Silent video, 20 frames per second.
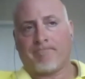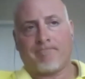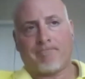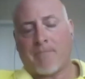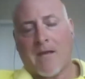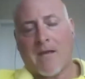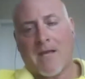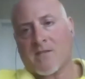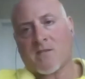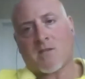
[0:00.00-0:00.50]

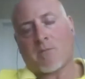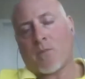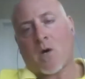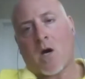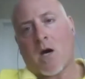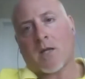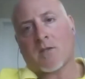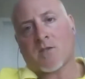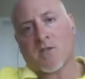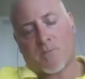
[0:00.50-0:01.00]
based
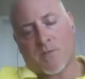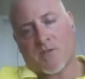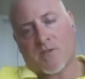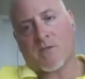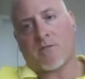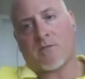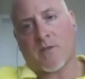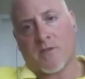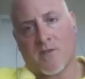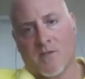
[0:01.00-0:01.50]
upon
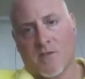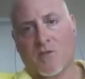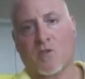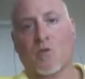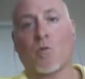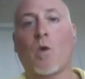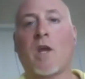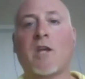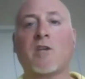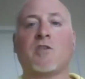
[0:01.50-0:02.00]
specific
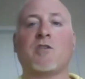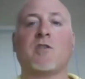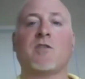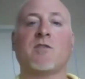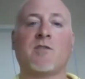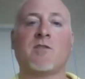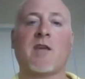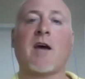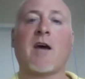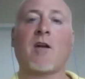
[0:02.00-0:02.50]

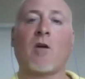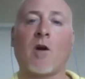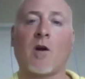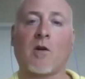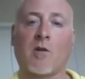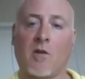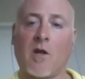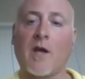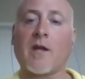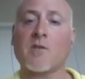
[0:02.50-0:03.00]
situations that our
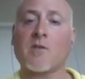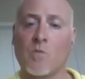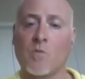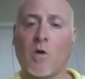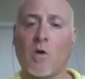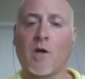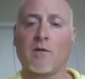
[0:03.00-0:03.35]
clients want.